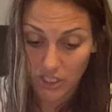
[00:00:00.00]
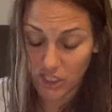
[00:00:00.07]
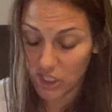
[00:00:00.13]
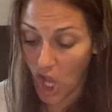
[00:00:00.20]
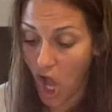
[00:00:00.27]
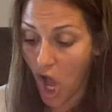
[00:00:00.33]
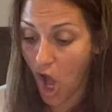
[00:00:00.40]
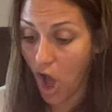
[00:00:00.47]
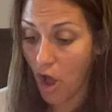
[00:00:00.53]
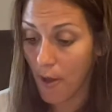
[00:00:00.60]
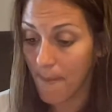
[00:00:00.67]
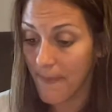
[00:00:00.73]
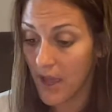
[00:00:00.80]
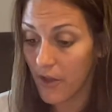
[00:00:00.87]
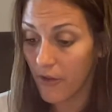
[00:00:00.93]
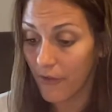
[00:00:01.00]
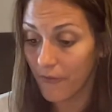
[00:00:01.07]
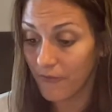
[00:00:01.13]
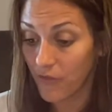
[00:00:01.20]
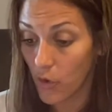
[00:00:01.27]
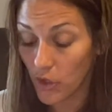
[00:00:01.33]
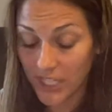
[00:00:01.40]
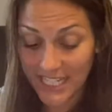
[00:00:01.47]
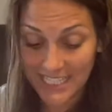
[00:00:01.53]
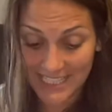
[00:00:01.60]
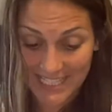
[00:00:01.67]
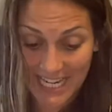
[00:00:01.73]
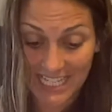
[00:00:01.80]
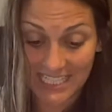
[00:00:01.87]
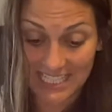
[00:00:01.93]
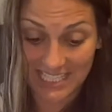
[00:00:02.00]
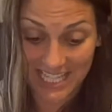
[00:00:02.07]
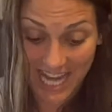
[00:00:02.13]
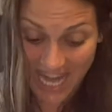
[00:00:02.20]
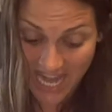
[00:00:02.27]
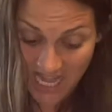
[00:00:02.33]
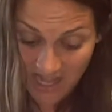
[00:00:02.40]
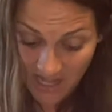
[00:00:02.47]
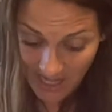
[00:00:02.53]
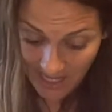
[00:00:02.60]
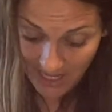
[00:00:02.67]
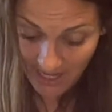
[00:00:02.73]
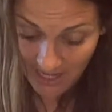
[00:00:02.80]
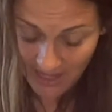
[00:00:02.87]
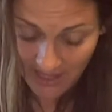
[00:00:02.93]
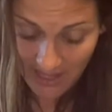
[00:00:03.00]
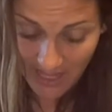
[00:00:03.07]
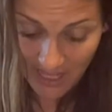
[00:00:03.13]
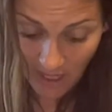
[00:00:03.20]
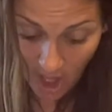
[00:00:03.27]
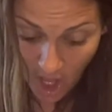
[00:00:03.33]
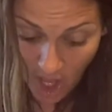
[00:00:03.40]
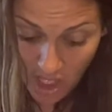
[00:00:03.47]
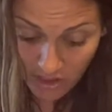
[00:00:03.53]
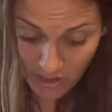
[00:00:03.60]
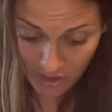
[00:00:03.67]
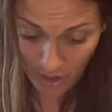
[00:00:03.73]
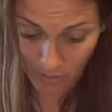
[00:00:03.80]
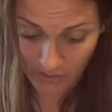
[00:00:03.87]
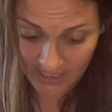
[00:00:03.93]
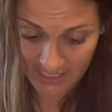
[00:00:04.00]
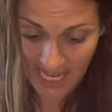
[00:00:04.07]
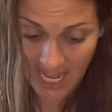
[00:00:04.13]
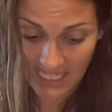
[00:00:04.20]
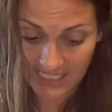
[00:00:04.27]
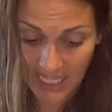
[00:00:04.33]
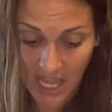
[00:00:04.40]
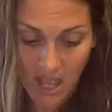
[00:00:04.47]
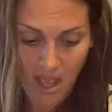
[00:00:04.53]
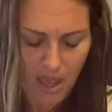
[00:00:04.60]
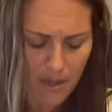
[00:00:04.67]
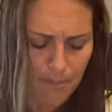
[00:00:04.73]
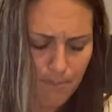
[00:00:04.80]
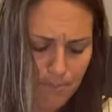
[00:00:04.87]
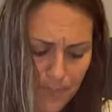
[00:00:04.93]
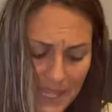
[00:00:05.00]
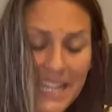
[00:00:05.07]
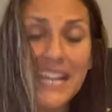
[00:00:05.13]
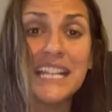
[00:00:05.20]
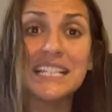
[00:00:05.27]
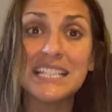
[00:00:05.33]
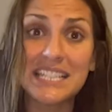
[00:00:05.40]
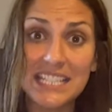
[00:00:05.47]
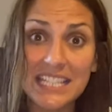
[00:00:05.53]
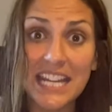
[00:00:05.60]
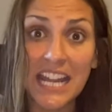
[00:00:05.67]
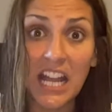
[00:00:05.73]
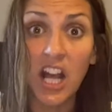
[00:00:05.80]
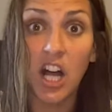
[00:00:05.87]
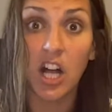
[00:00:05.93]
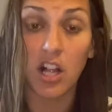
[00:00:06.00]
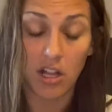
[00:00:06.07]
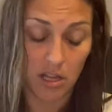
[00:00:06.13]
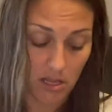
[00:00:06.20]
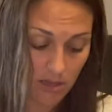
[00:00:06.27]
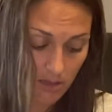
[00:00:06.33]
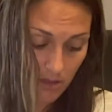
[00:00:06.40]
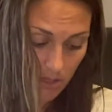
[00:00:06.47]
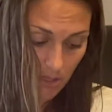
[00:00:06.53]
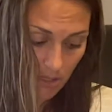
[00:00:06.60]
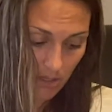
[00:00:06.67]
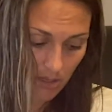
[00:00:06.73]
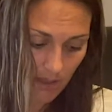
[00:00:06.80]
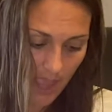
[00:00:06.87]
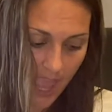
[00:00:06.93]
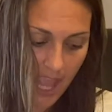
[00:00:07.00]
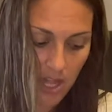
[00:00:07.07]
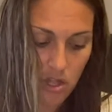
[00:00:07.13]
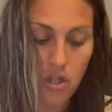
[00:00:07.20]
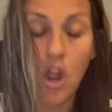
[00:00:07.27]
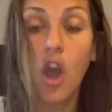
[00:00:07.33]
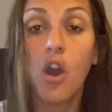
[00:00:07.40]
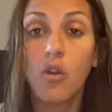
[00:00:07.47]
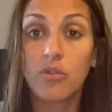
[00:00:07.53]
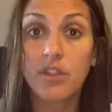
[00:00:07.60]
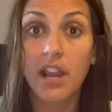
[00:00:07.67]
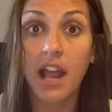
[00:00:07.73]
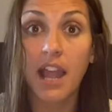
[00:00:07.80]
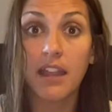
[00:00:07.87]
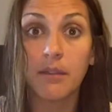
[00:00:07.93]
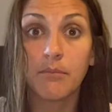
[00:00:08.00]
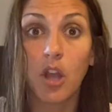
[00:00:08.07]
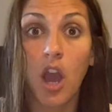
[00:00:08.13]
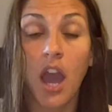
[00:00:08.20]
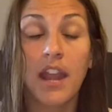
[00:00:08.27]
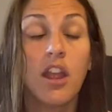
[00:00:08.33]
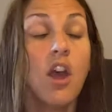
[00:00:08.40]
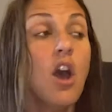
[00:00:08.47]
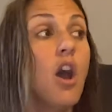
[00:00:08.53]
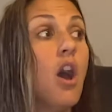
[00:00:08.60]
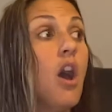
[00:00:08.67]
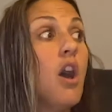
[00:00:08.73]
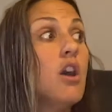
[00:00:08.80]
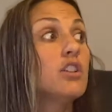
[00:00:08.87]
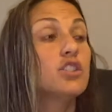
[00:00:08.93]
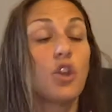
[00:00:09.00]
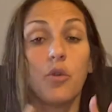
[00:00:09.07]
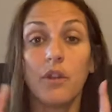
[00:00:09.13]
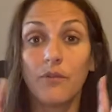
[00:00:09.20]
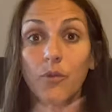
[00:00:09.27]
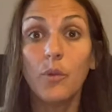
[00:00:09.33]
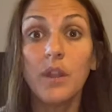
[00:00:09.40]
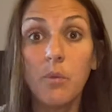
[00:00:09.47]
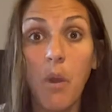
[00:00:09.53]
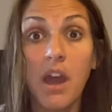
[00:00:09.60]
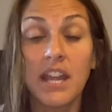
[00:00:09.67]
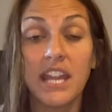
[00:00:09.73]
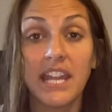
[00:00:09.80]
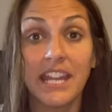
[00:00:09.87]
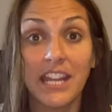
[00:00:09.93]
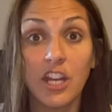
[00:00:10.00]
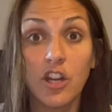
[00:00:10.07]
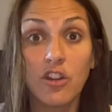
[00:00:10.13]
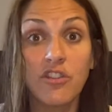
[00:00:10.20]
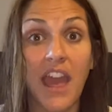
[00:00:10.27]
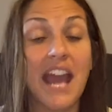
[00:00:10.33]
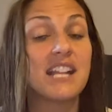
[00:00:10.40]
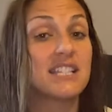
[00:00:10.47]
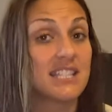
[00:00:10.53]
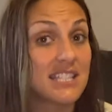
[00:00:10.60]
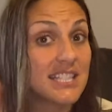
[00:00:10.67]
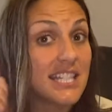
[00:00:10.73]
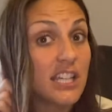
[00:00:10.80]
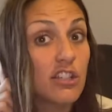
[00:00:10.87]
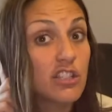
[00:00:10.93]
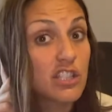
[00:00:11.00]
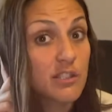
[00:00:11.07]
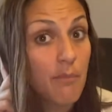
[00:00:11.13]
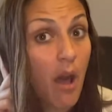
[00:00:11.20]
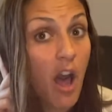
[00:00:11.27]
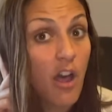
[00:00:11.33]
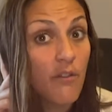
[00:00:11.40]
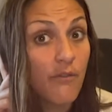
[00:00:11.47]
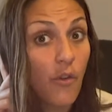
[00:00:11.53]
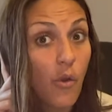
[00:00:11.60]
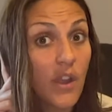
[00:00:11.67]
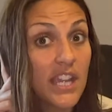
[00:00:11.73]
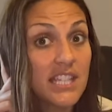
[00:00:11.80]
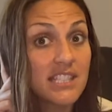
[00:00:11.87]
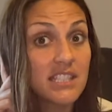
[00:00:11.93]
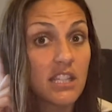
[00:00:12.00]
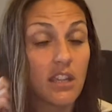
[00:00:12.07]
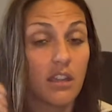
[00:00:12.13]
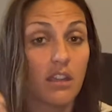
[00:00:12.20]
Psalm 46:10, it also says, "Be still and know that I am God." So if we want to hear that still small voice